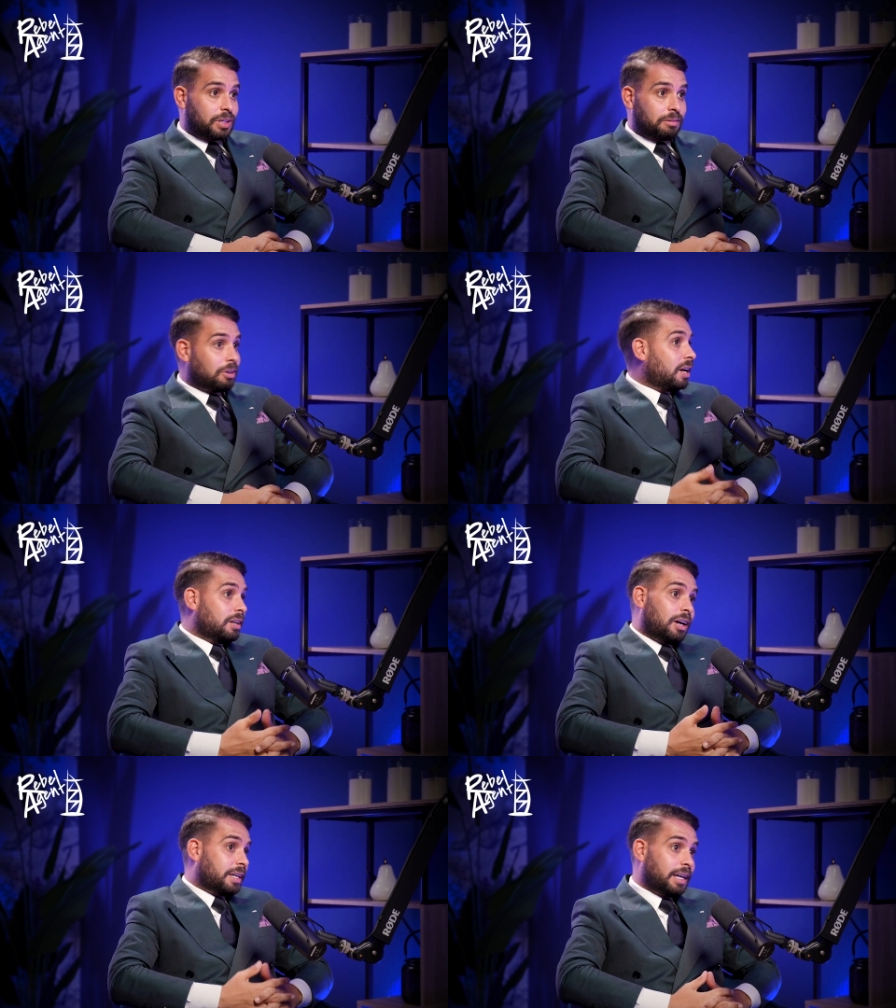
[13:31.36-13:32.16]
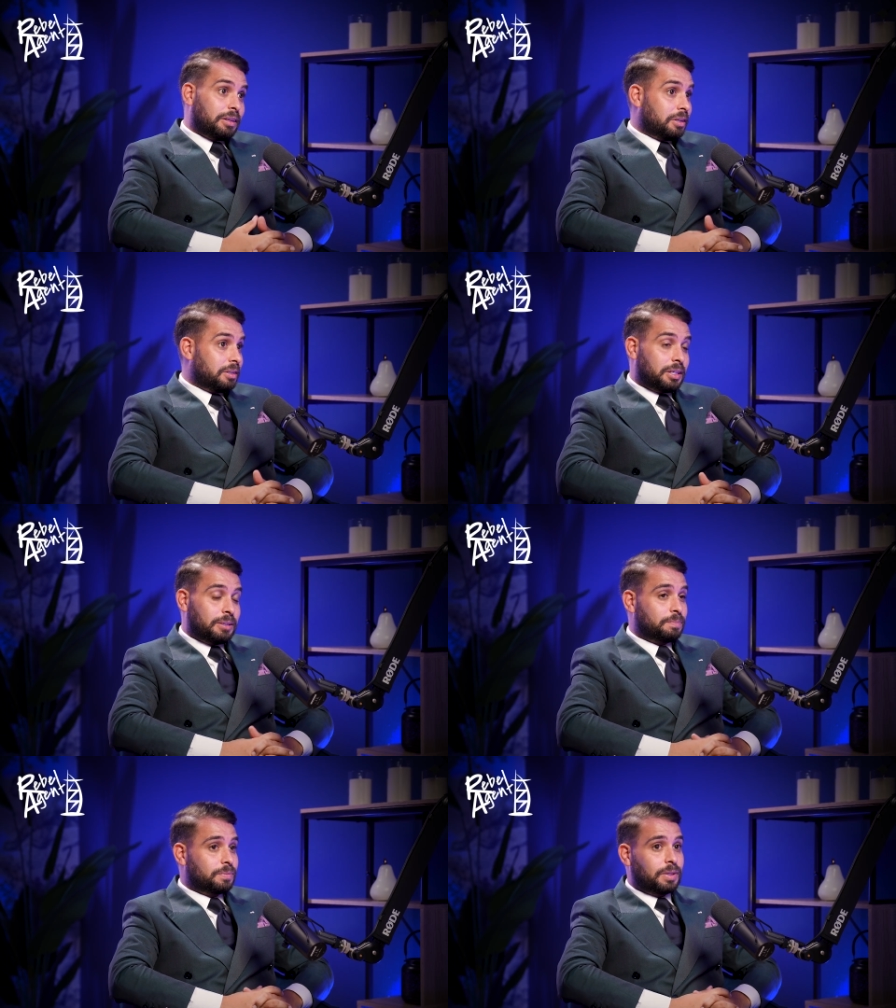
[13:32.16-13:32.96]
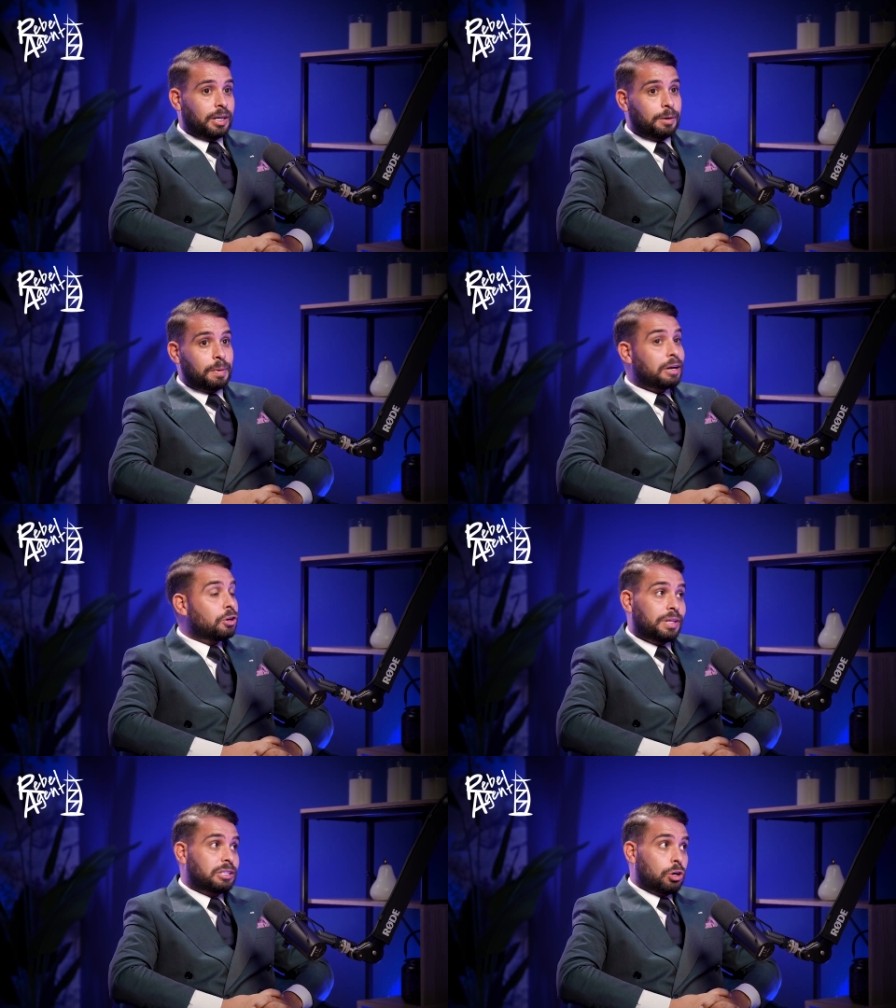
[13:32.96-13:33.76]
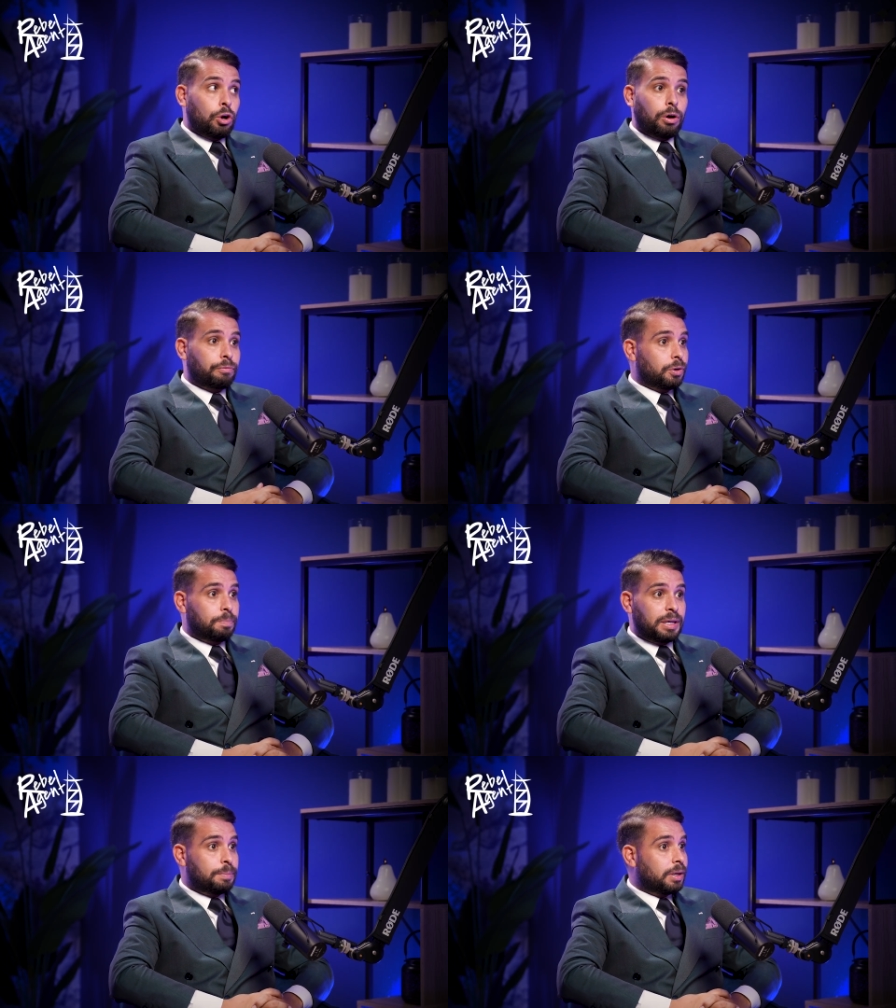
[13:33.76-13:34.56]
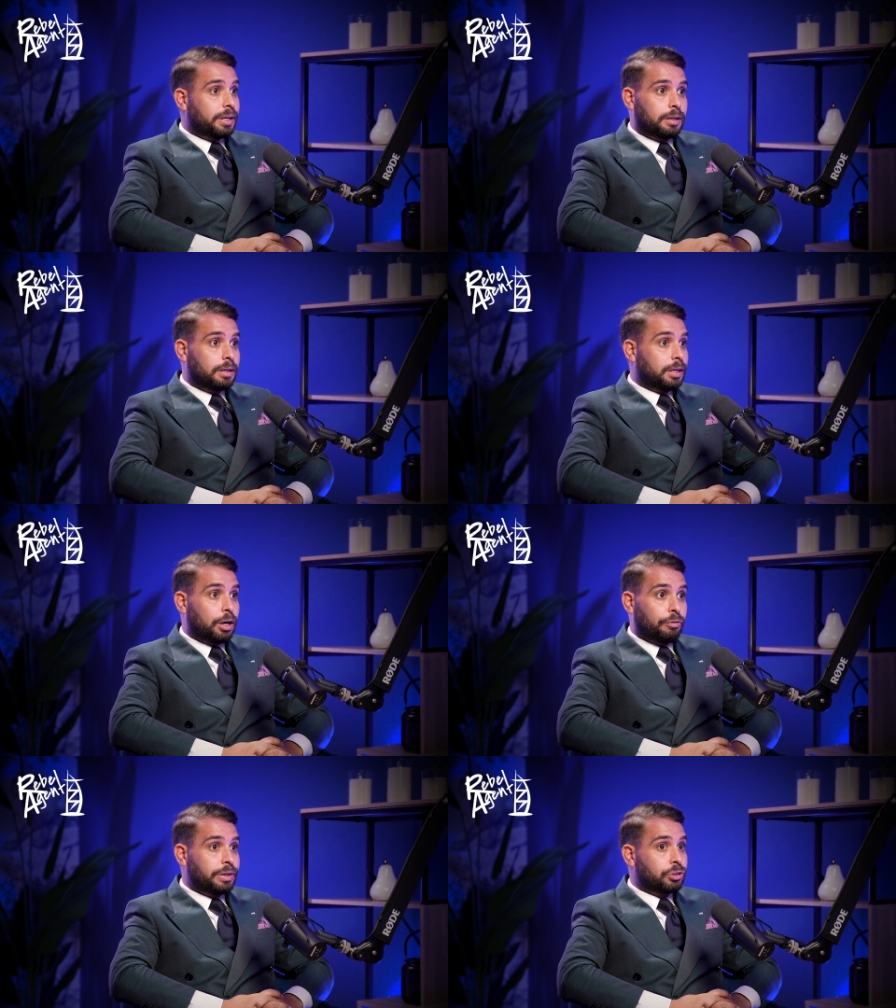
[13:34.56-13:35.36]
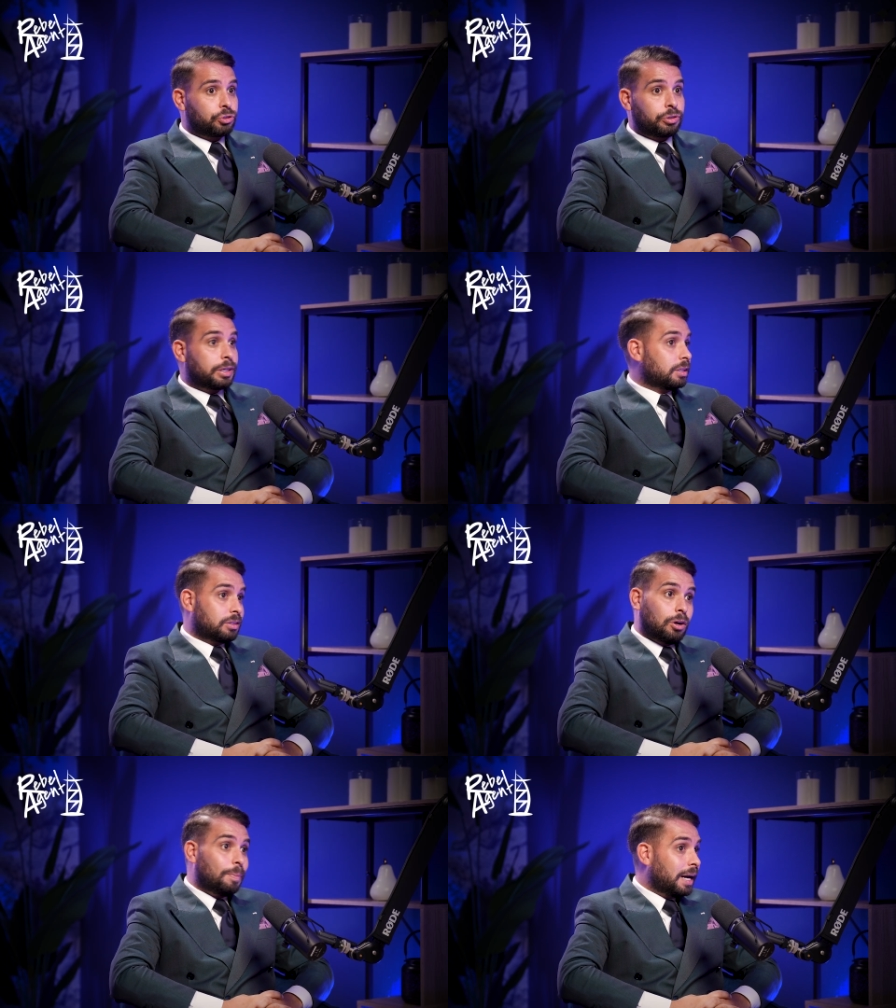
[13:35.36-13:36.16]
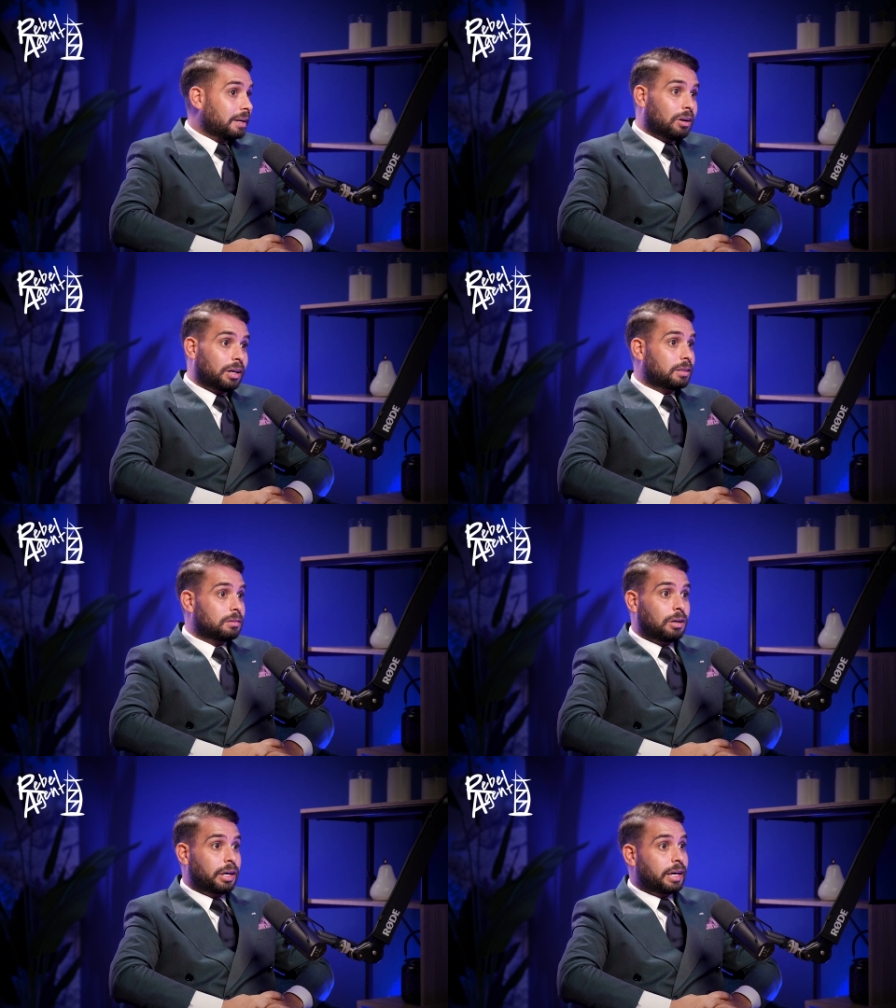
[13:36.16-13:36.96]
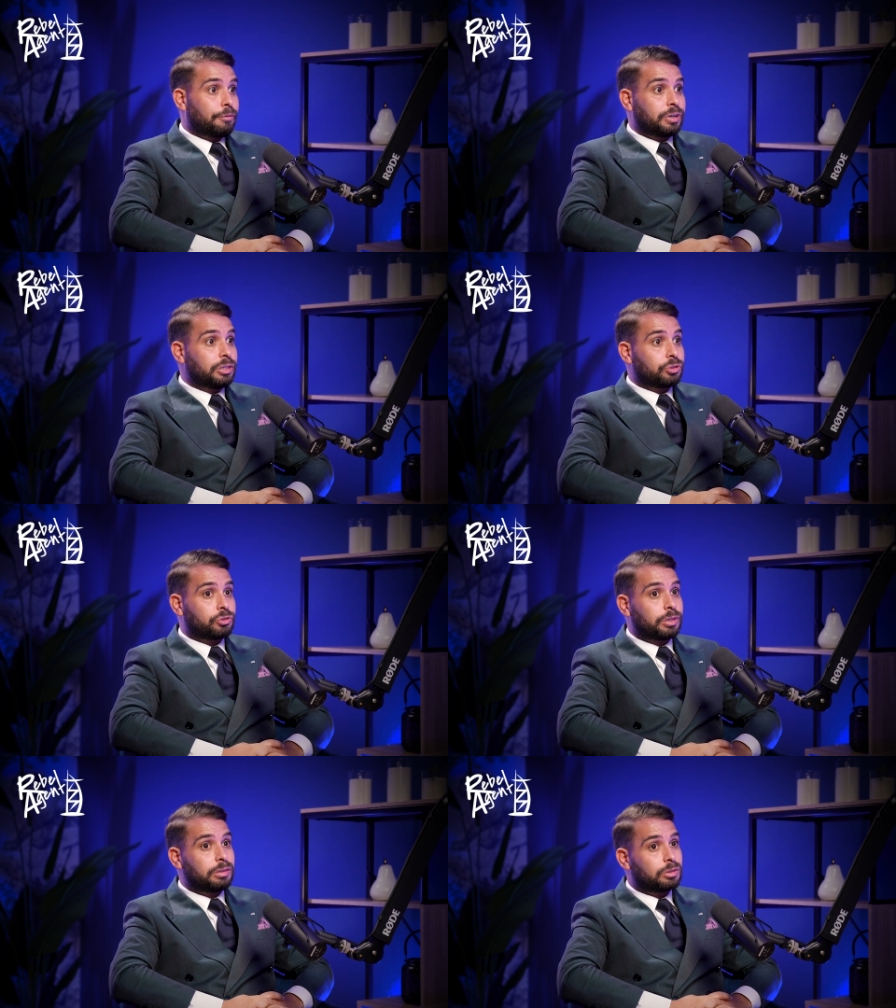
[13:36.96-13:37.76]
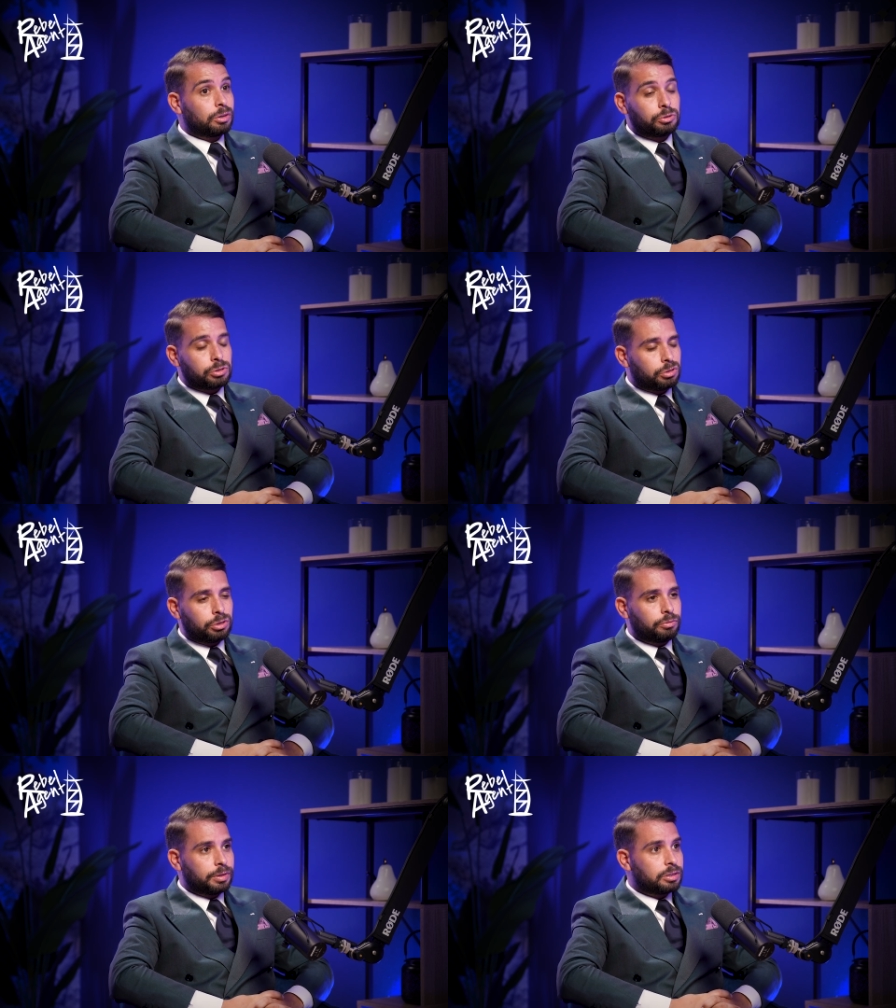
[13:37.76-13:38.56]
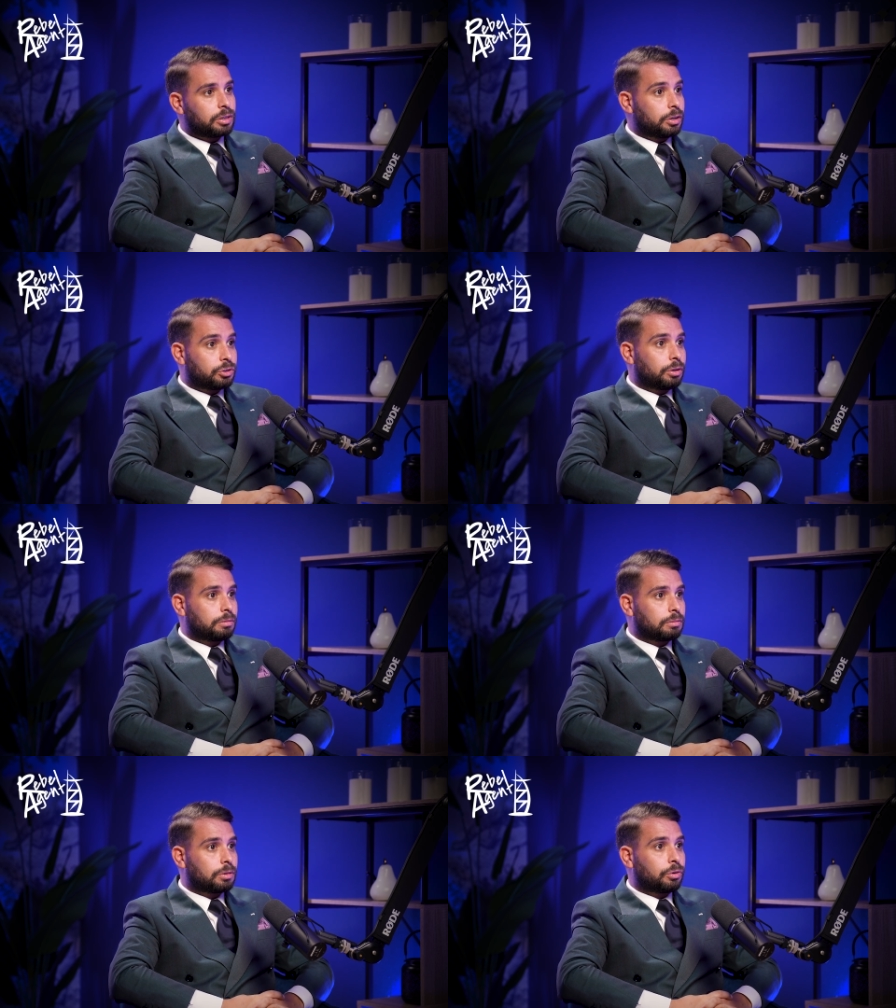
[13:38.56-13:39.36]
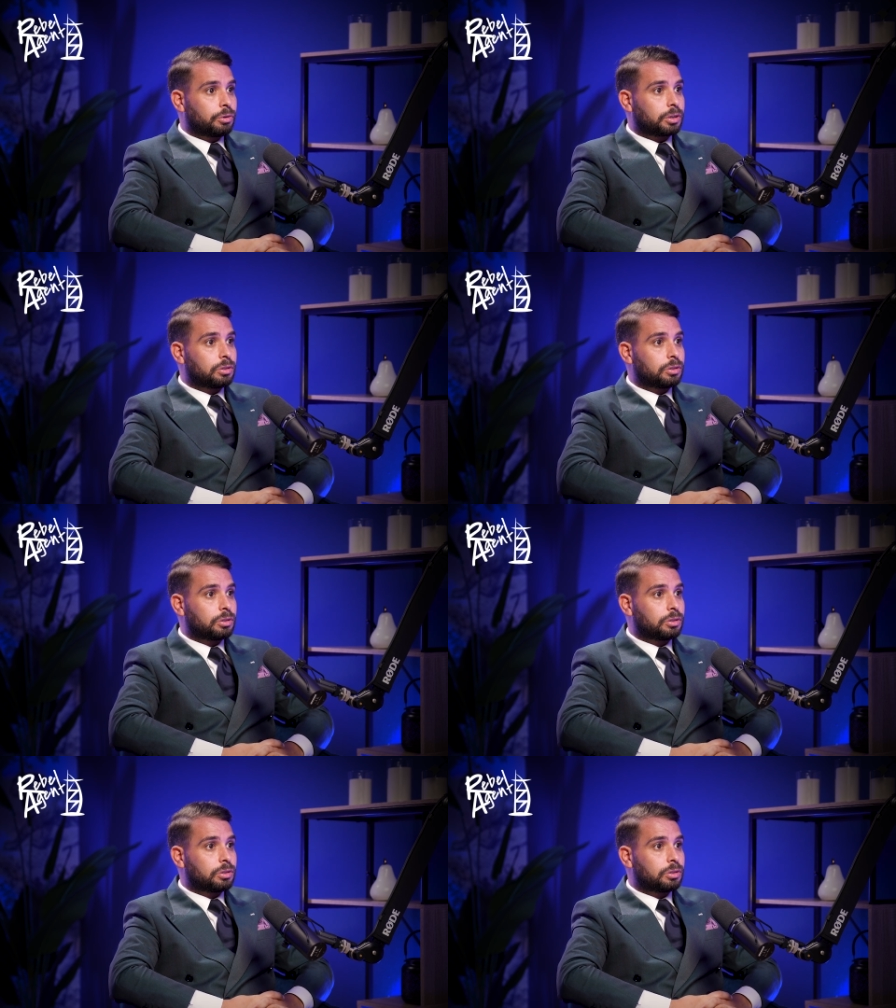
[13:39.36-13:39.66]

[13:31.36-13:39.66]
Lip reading: 100%. Like anything, yeah. And look, there's a lot of good people in our industry, and there's a lot of bad, like every industry. So just do your research on the